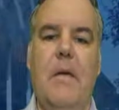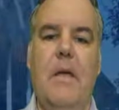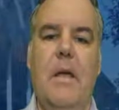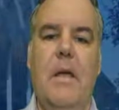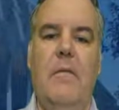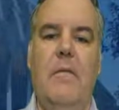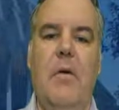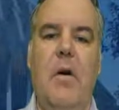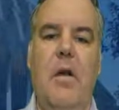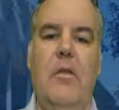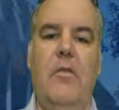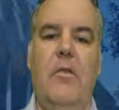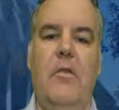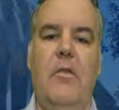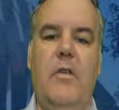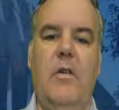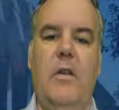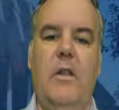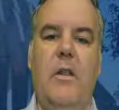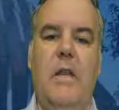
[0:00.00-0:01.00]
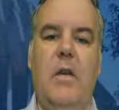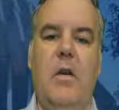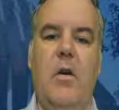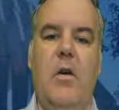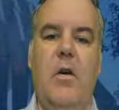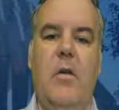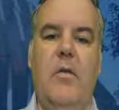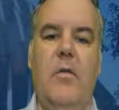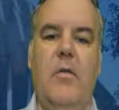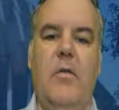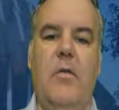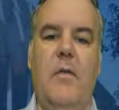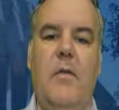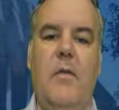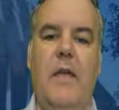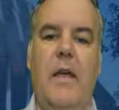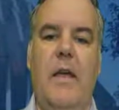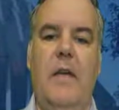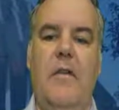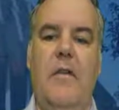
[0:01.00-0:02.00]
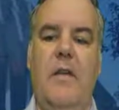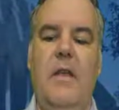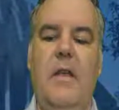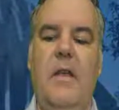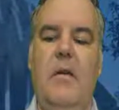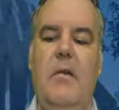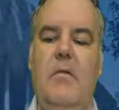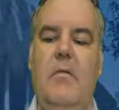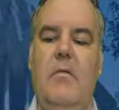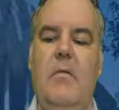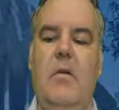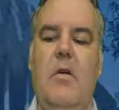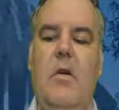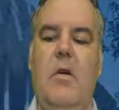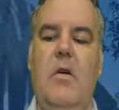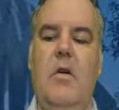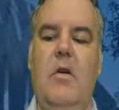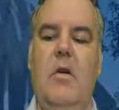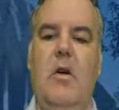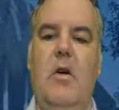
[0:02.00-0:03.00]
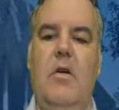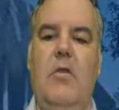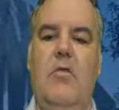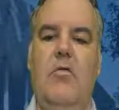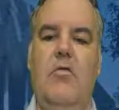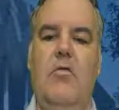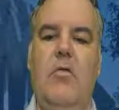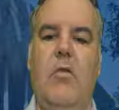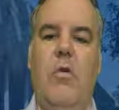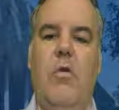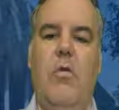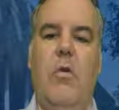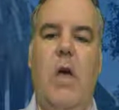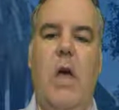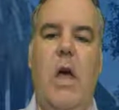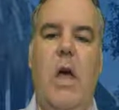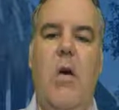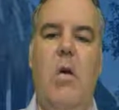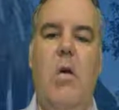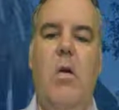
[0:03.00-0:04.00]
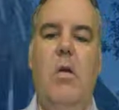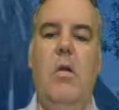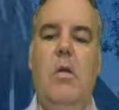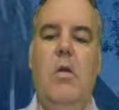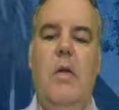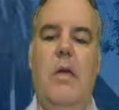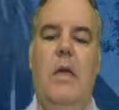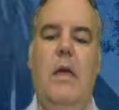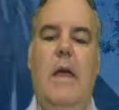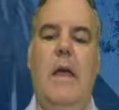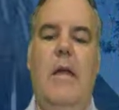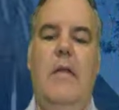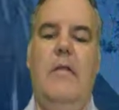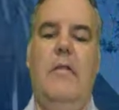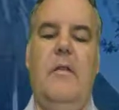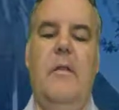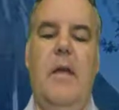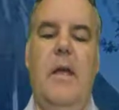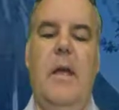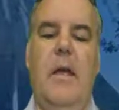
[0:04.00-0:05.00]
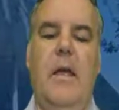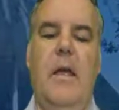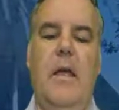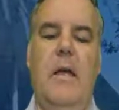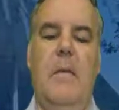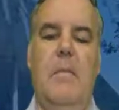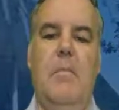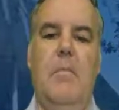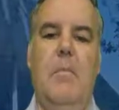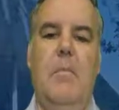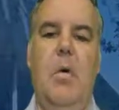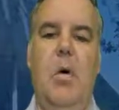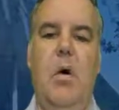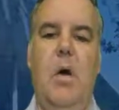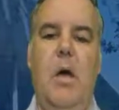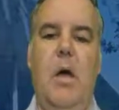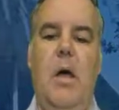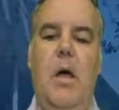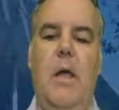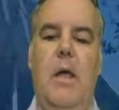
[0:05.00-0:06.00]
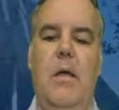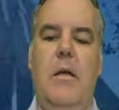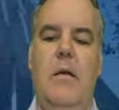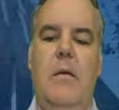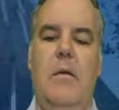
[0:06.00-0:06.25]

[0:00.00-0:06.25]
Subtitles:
If I just click on the text here, I could go Control-L and say my